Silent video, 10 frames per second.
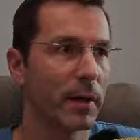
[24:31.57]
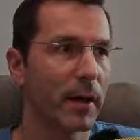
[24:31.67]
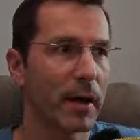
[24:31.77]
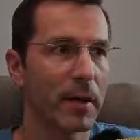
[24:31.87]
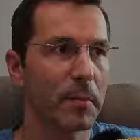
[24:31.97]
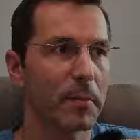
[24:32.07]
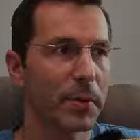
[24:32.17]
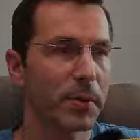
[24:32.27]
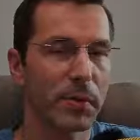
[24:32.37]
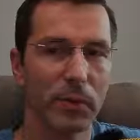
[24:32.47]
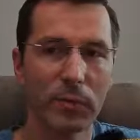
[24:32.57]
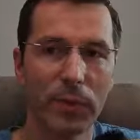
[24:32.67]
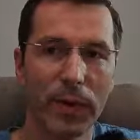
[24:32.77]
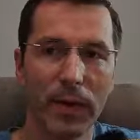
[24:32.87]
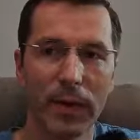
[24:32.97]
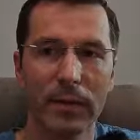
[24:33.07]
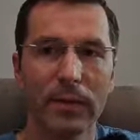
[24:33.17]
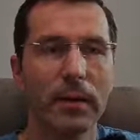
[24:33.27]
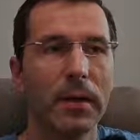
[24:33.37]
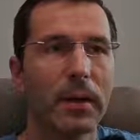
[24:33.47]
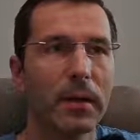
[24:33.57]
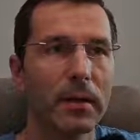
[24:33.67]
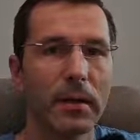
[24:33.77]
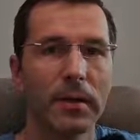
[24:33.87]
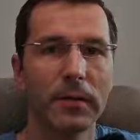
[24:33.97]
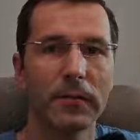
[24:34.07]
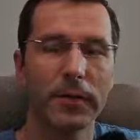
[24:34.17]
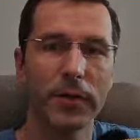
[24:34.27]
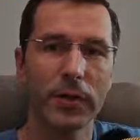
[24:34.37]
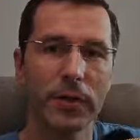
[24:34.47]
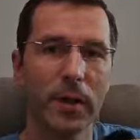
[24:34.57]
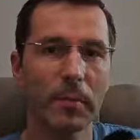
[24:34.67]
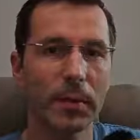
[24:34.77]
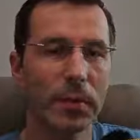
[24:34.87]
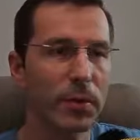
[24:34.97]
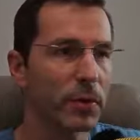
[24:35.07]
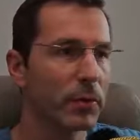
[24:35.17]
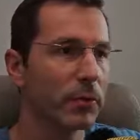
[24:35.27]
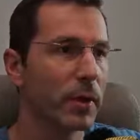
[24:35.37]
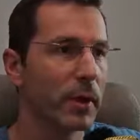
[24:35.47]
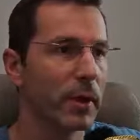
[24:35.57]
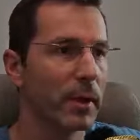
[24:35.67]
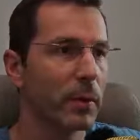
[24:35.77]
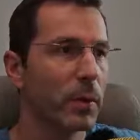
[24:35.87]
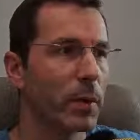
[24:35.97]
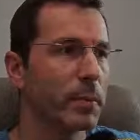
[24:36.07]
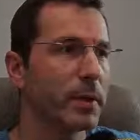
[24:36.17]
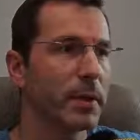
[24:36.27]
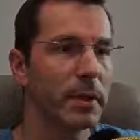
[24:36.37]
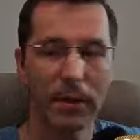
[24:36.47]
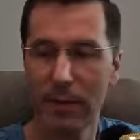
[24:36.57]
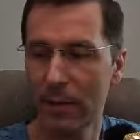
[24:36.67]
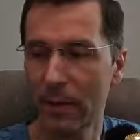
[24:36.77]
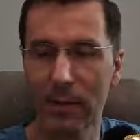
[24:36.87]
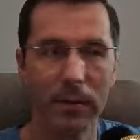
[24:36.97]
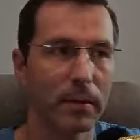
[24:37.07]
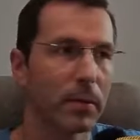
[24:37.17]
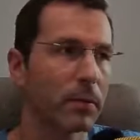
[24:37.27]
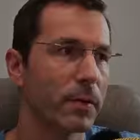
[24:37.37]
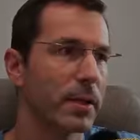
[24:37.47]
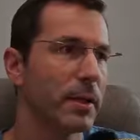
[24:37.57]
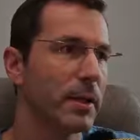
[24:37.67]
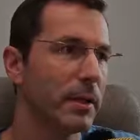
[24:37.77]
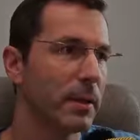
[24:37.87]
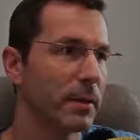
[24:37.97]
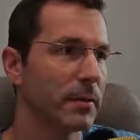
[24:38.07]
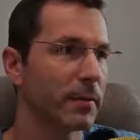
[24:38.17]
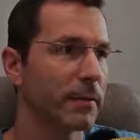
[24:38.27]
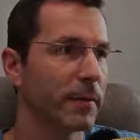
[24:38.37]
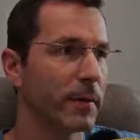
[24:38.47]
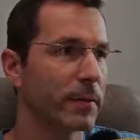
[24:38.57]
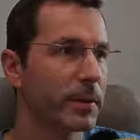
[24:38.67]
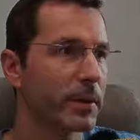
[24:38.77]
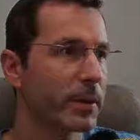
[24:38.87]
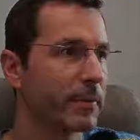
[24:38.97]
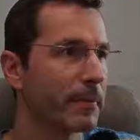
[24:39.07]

I presume that in the version number 2 will be already a filter